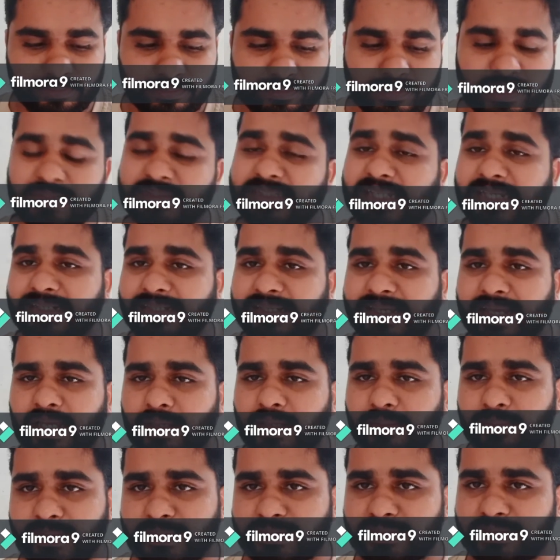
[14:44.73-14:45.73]
because
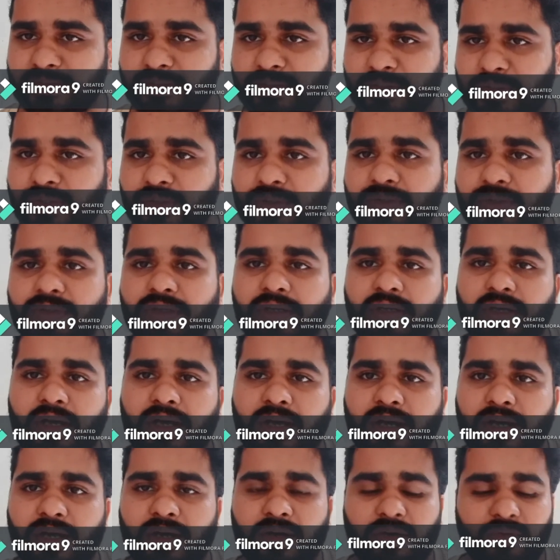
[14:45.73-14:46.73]
Endgame is
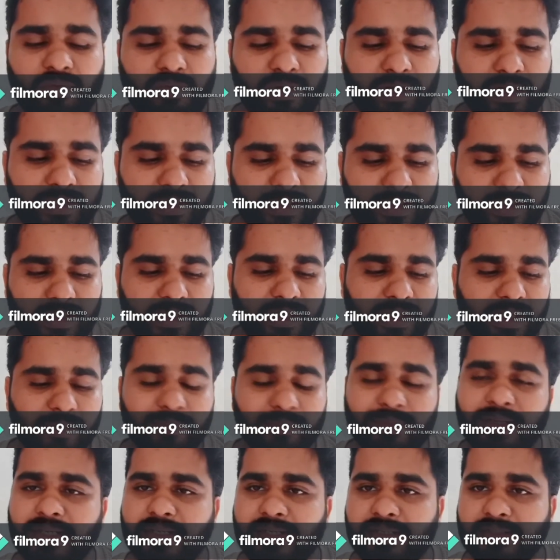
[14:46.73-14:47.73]
one
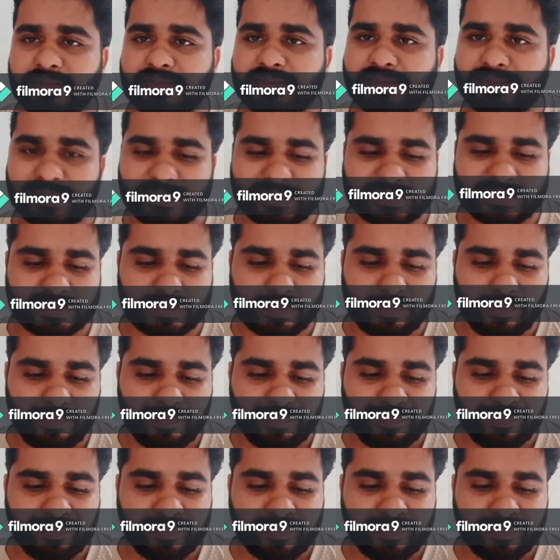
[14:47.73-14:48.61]
element in chess.